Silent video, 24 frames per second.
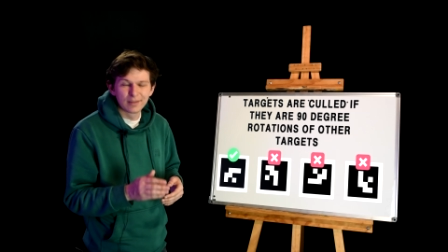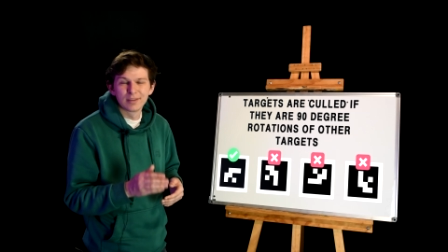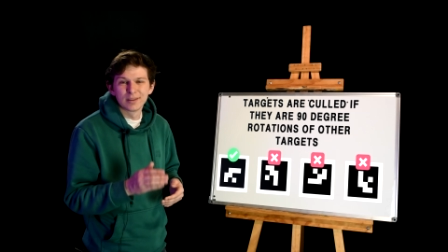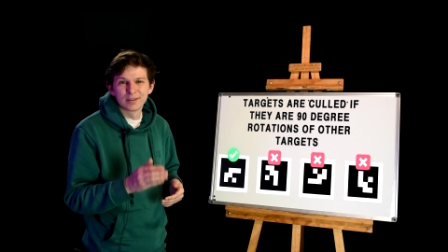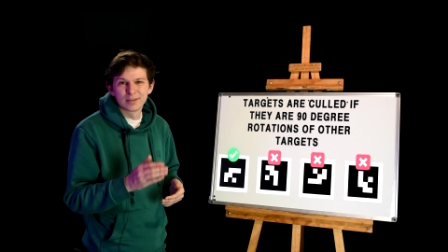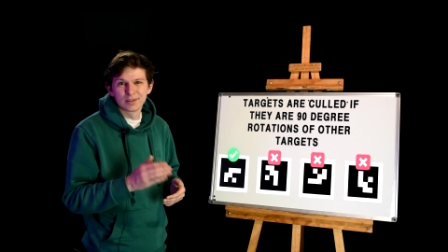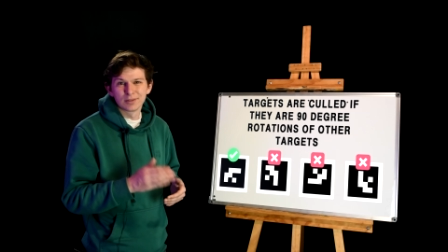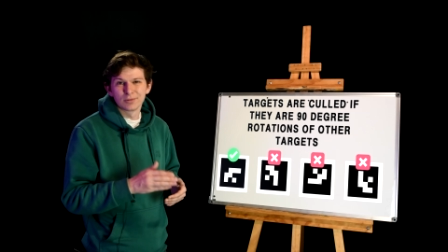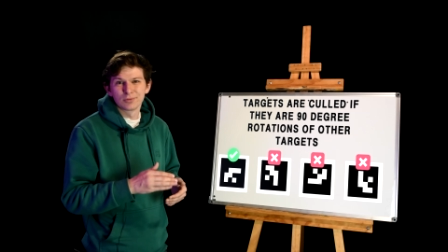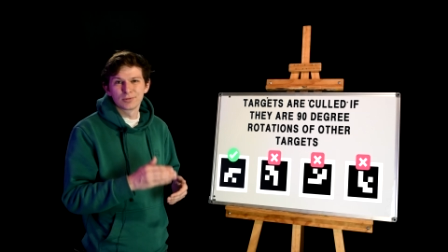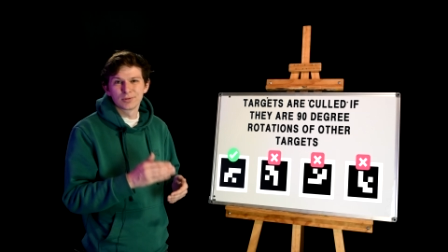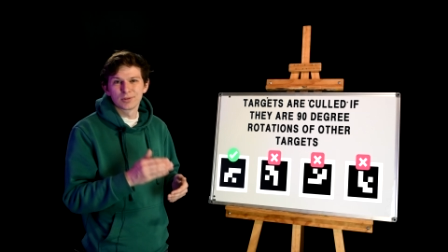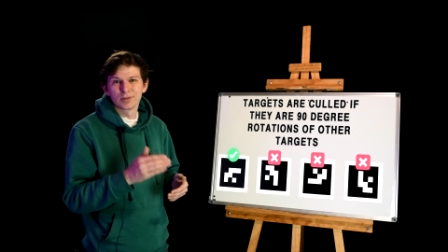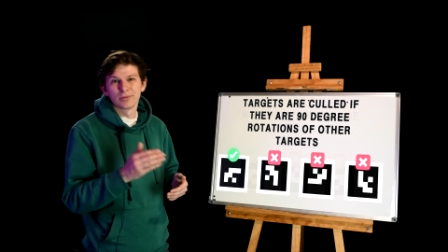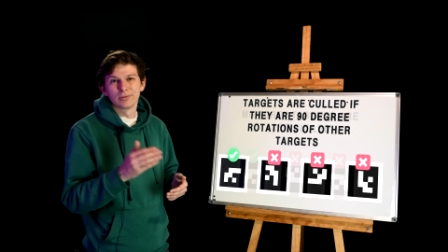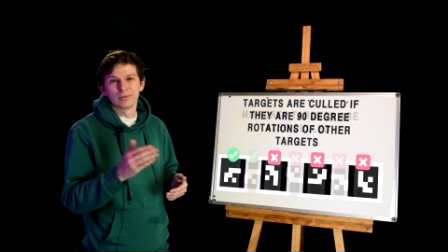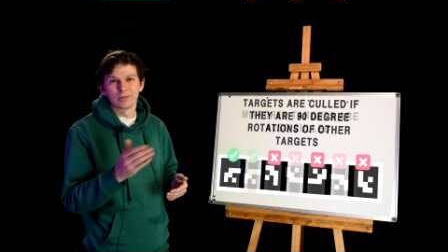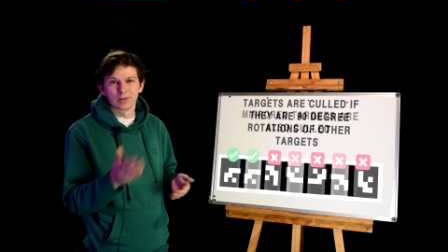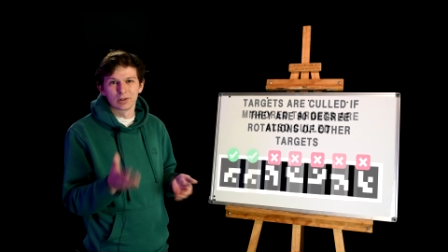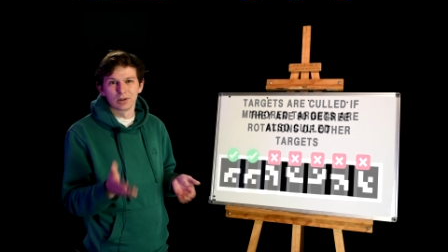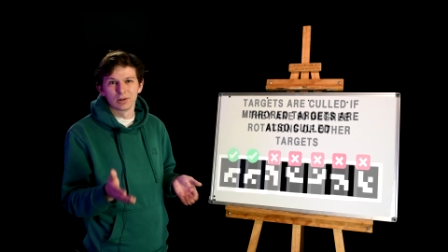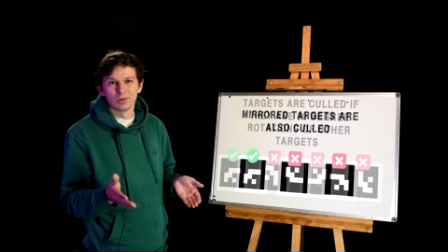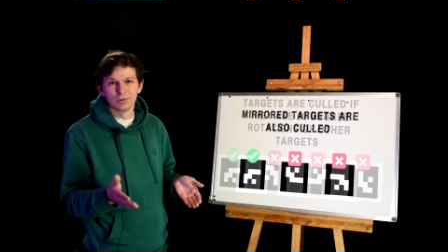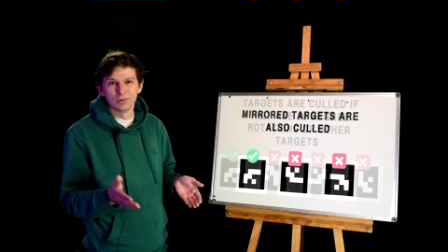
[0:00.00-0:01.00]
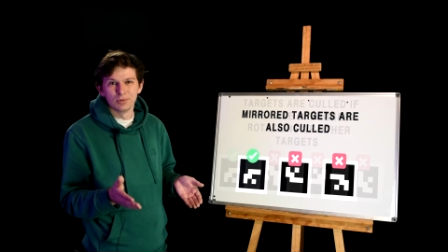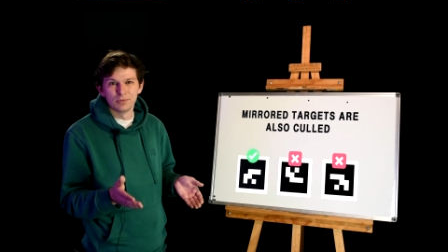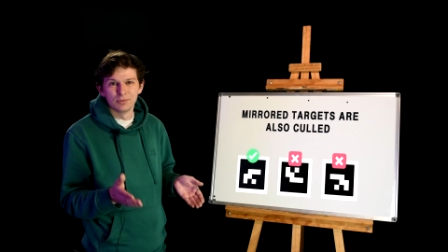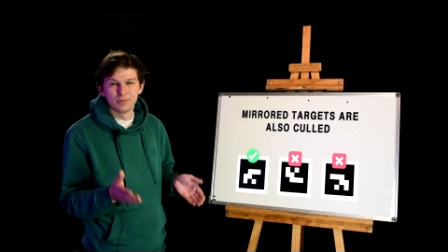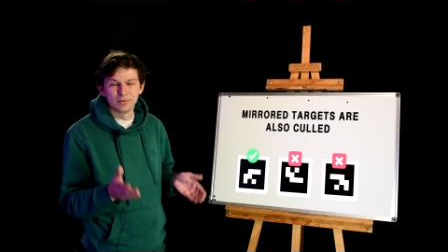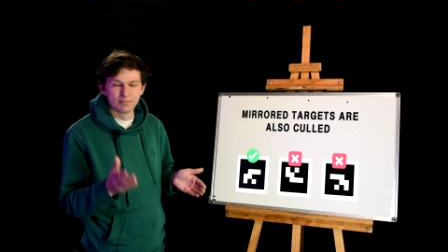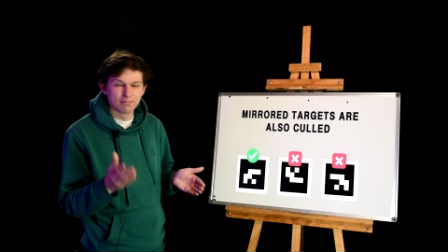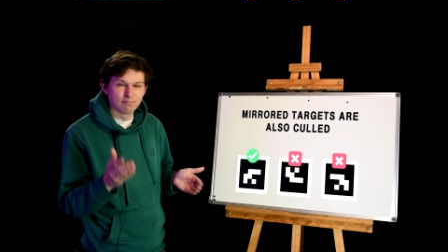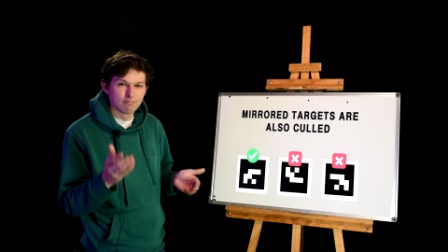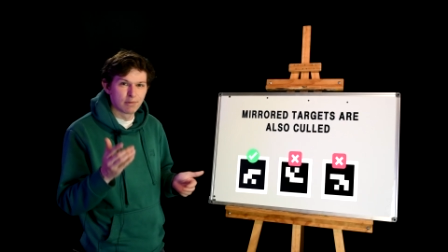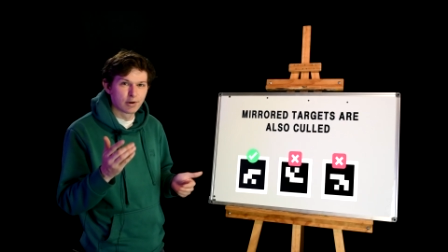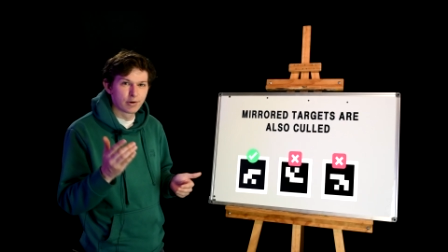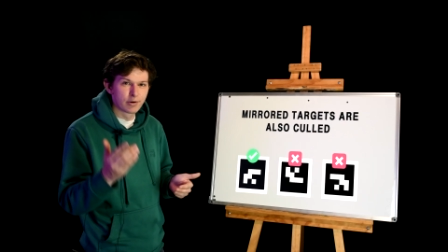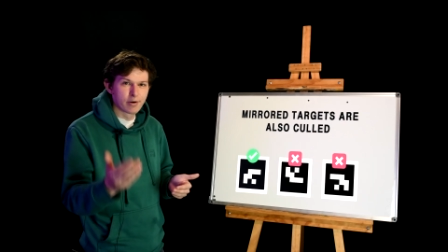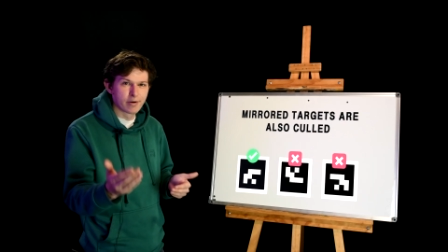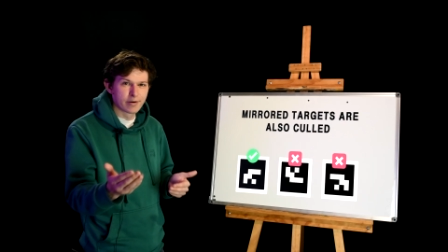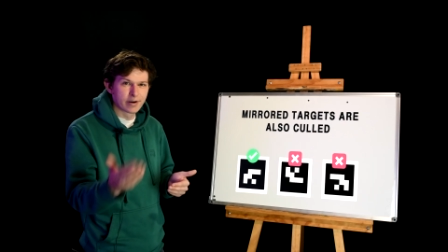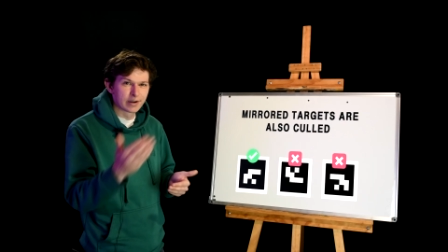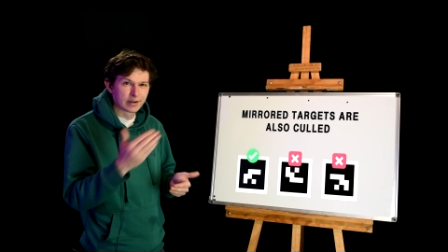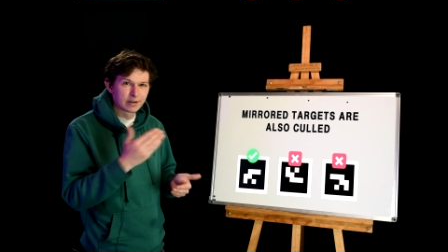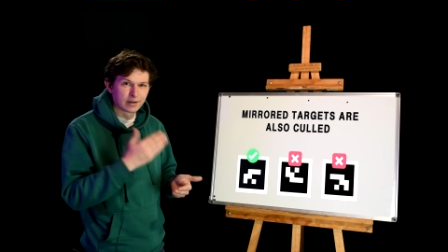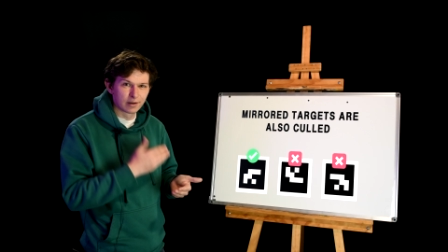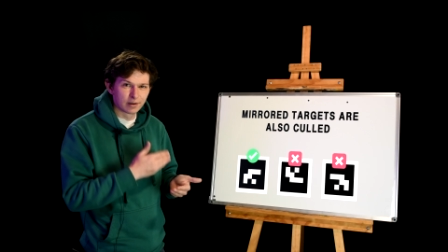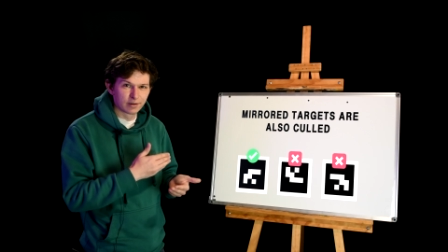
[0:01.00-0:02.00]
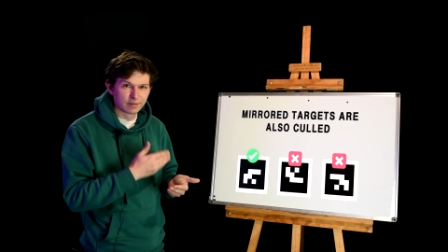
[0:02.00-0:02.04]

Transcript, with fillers: This also includes mirroring